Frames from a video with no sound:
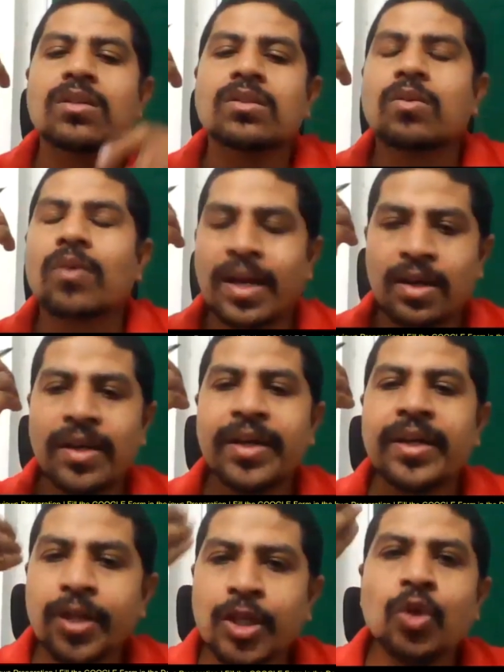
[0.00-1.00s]
So
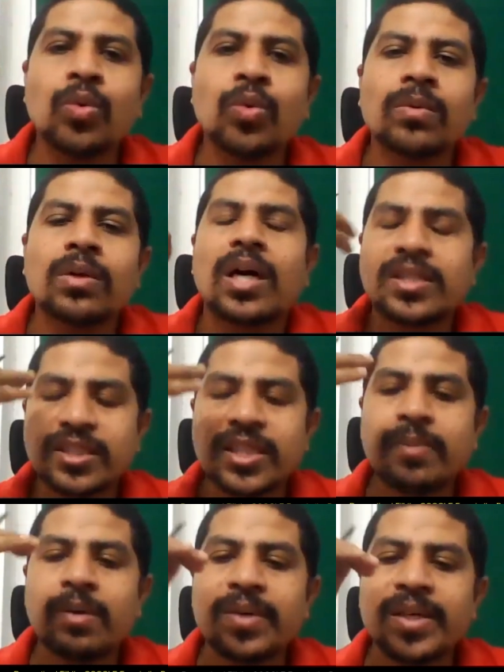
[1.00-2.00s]
according to you,
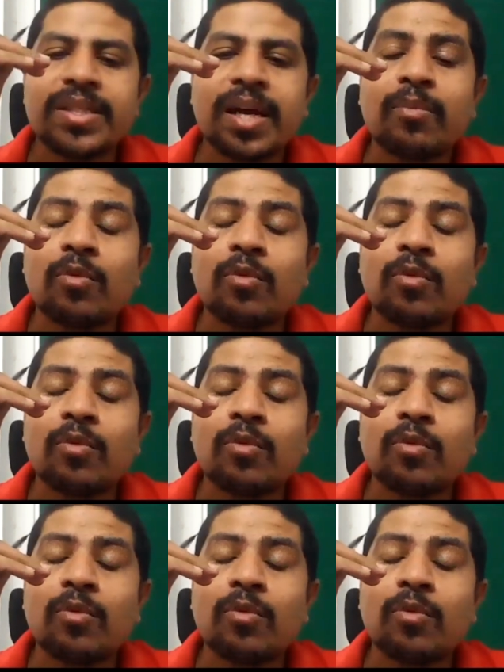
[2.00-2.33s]
unstable means